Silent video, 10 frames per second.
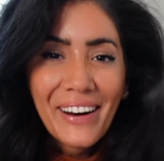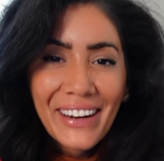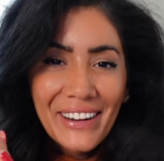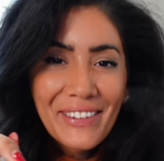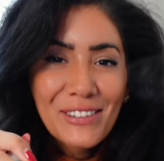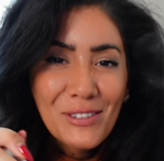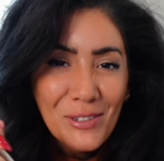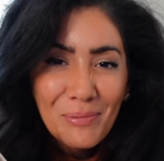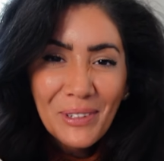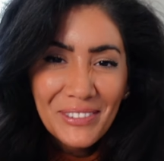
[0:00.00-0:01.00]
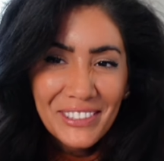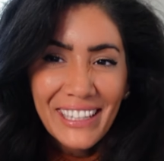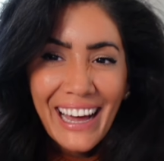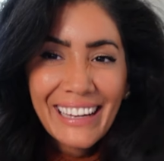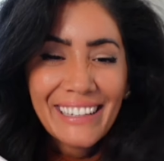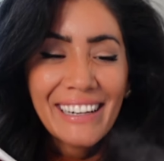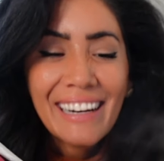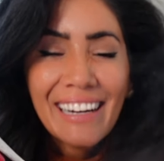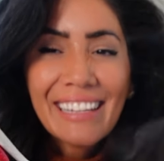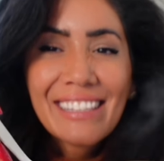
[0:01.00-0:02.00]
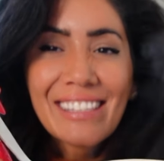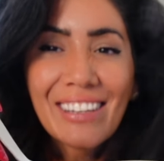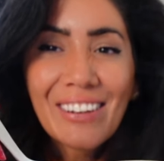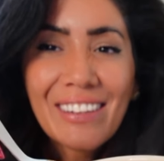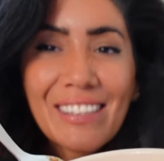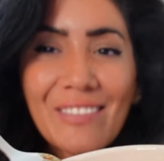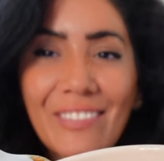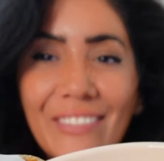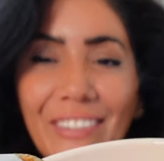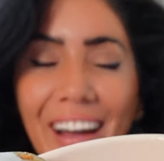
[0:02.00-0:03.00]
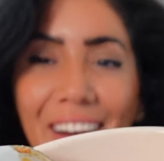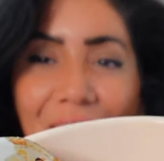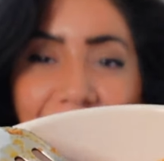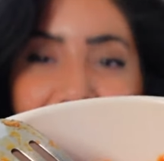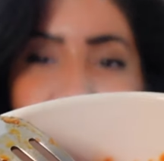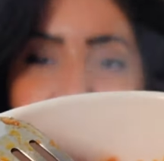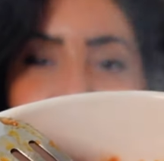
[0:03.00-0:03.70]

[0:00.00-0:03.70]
God, if it's soup, don't do that. So it's final